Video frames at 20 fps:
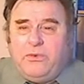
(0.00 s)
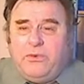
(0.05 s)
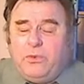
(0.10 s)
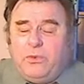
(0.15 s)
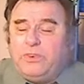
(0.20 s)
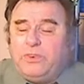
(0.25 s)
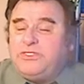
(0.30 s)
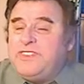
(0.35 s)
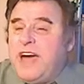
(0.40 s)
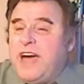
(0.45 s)

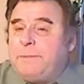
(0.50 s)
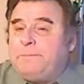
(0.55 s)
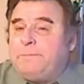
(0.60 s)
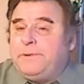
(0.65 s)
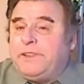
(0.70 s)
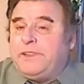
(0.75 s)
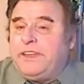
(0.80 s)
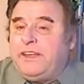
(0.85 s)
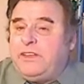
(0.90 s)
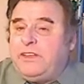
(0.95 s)
was not
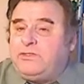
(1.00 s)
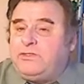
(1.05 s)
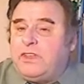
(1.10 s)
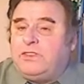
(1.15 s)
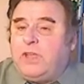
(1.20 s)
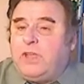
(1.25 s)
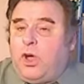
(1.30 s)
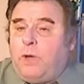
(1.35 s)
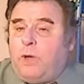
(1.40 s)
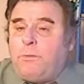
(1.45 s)
pleased
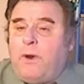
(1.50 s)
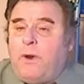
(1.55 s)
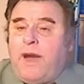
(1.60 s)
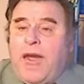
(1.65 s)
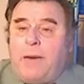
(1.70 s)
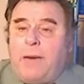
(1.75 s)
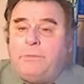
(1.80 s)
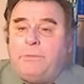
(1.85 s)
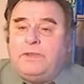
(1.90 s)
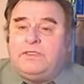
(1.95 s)
and told
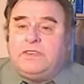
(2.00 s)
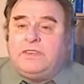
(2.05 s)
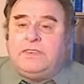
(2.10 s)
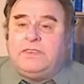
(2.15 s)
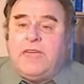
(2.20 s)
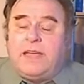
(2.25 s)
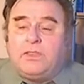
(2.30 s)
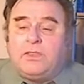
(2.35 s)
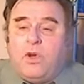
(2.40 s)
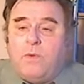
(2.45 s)
Muhammad to
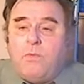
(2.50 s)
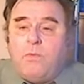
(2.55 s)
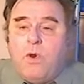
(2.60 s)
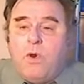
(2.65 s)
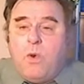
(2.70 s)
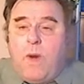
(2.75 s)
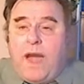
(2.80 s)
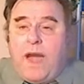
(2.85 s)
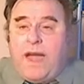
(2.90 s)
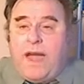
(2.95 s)
take no
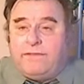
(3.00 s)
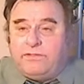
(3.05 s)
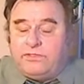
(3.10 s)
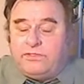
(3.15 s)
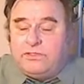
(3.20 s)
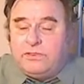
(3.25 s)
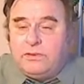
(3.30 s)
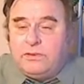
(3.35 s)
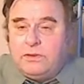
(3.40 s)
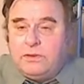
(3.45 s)
more
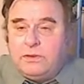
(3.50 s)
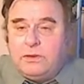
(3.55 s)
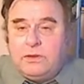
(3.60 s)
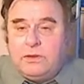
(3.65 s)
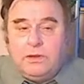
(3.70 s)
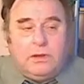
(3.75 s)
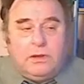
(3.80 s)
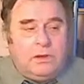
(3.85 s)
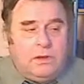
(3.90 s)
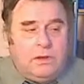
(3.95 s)
wives.
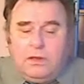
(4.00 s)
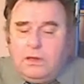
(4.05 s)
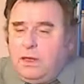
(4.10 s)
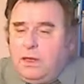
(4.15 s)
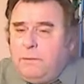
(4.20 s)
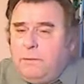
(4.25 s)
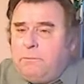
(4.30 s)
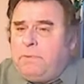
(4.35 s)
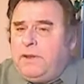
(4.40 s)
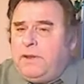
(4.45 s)

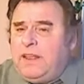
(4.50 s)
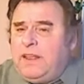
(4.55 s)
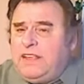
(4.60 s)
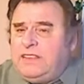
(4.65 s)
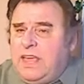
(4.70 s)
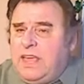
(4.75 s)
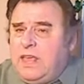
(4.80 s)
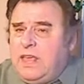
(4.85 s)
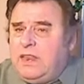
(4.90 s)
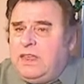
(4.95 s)
But he
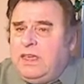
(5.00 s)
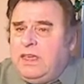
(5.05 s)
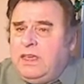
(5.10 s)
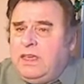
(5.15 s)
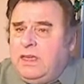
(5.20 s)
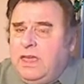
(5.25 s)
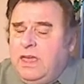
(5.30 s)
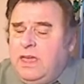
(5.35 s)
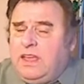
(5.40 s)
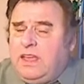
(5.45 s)
did.
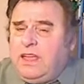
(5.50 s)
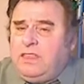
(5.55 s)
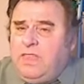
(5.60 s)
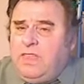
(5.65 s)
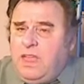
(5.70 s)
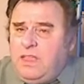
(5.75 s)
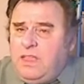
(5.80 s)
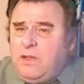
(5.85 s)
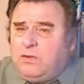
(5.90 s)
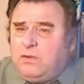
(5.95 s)
He
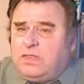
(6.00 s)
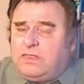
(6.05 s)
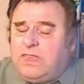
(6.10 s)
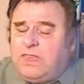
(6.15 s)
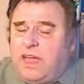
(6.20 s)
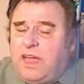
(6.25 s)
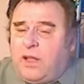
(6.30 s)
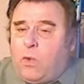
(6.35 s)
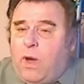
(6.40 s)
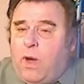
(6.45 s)
continued to
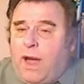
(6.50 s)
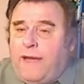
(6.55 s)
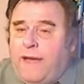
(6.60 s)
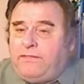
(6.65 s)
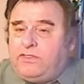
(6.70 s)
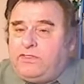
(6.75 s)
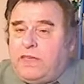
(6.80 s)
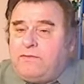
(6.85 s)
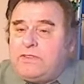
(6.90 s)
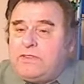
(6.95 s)
take
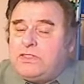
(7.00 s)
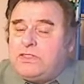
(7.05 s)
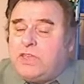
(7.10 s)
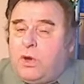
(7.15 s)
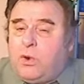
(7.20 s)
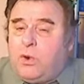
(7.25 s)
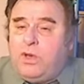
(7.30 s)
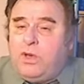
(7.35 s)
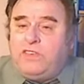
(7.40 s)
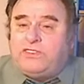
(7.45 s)
wives, even
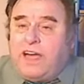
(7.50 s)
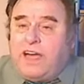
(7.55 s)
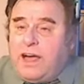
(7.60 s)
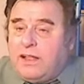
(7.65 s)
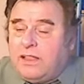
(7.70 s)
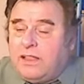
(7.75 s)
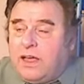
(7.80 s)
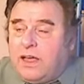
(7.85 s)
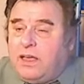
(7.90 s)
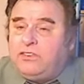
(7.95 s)
though his
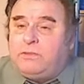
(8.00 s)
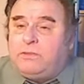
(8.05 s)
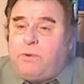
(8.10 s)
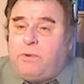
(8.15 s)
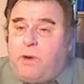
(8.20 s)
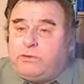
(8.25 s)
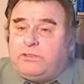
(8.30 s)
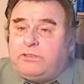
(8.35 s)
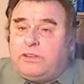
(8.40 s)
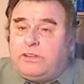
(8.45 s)
Allah
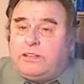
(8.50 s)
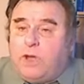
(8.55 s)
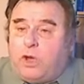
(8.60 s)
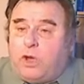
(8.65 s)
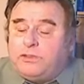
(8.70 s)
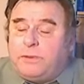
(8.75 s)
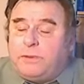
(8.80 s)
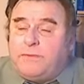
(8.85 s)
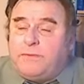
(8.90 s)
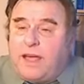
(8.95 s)
supposedly
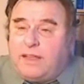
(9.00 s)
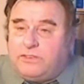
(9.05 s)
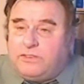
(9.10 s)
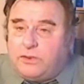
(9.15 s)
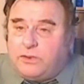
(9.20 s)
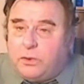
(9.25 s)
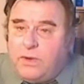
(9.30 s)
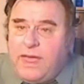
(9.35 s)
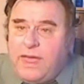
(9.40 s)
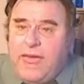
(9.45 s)
told him not
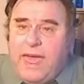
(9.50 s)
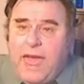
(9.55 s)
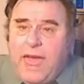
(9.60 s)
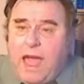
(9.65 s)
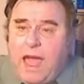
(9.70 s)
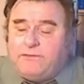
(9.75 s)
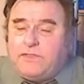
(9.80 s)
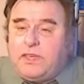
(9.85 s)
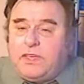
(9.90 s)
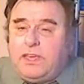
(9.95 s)
to,
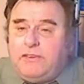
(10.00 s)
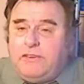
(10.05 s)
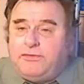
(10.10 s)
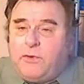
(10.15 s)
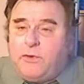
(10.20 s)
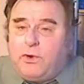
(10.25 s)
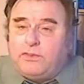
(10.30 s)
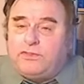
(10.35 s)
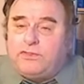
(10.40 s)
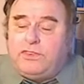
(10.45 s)
after he
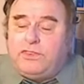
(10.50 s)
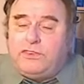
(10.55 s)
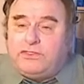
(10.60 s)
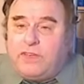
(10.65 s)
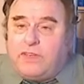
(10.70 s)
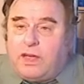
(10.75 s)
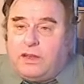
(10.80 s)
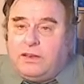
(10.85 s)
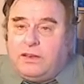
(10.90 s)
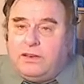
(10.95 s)
forced his
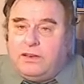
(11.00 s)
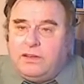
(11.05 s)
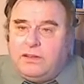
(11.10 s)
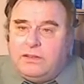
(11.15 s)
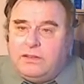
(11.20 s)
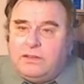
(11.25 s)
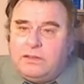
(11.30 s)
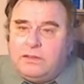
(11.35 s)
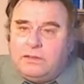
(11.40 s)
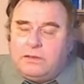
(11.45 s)
son
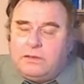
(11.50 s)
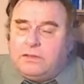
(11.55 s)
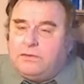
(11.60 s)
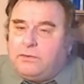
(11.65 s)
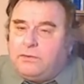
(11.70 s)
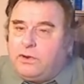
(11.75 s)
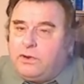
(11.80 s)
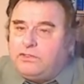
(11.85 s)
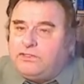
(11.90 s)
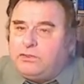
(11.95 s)
to
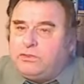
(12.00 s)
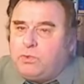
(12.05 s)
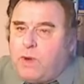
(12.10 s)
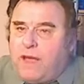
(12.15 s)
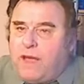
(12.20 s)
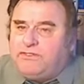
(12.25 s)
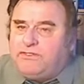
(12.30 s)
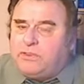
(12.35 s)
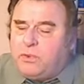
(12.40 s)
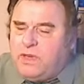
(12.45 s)
divorce his
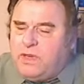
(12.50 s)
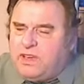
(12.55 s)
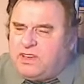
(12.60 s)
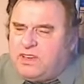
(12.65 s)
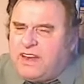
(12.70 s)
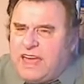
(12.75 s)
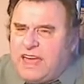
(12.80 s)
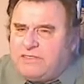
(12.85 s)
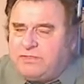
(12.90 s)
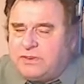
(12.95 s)
wife so he
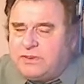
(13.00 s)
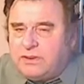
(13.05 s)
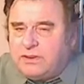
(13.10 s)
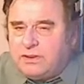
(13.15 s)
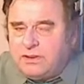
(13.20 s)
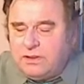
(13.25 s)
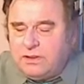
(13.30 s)
could have her.